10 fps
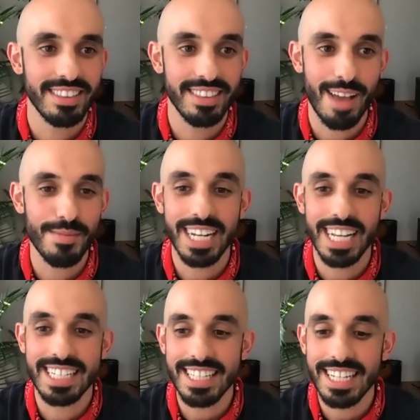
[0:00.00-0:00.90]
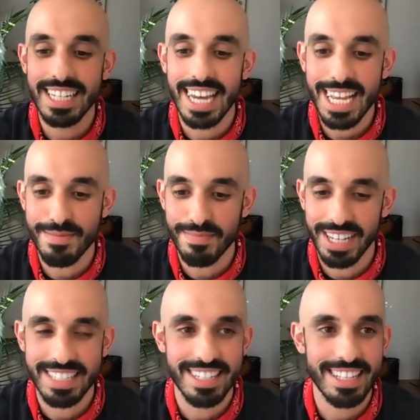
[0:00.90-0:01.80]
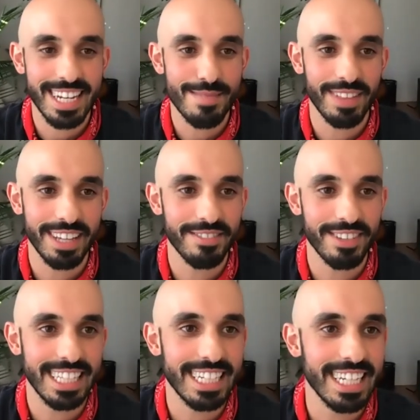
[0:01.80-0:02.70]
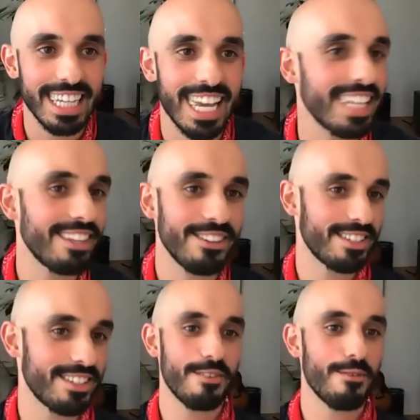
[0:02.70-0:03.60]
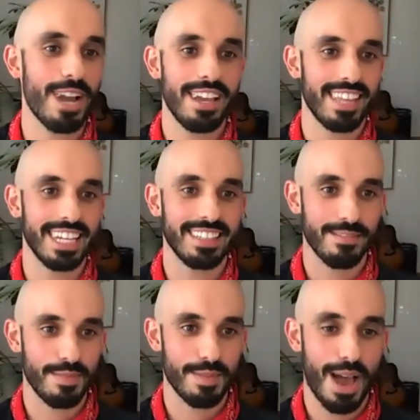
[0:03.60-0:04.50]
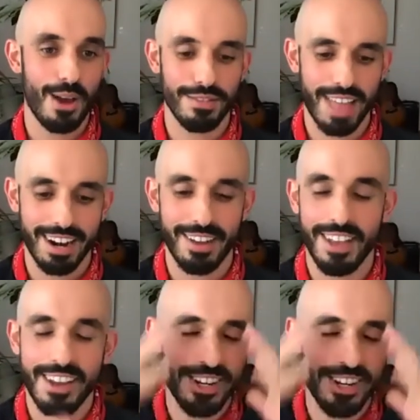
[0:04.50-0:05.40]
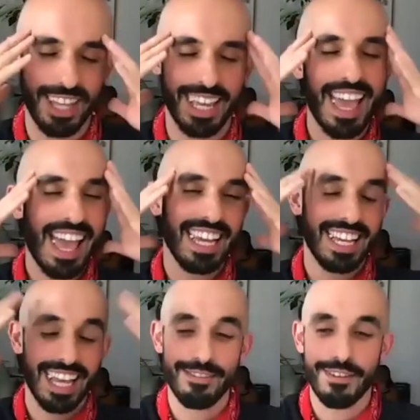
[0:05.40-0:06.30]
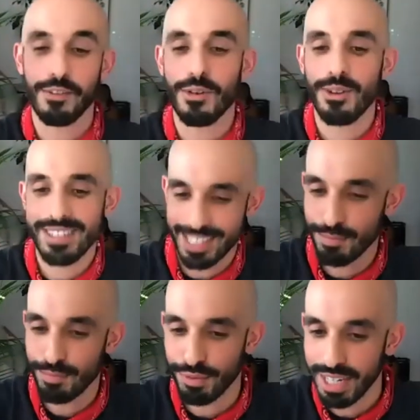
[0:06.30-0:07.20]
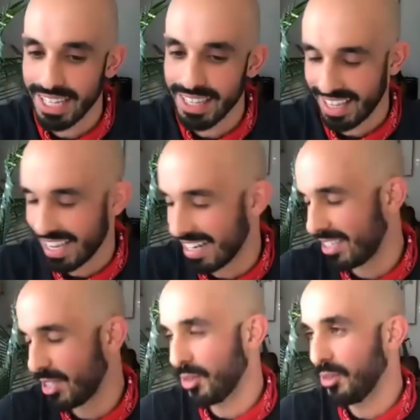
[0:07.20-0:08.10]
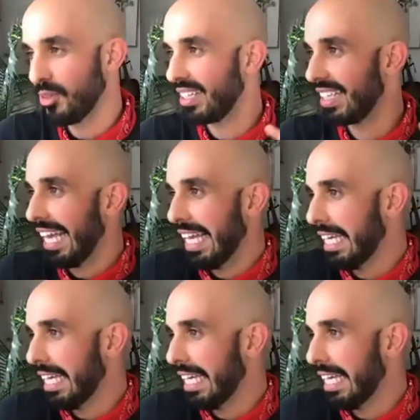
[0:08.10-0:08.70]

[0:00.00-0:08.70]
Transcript: I mean, it's in the name. It's in the name, like validity, and there's a way, like the power of that. And I, you know, like if everyone wants to breathe into like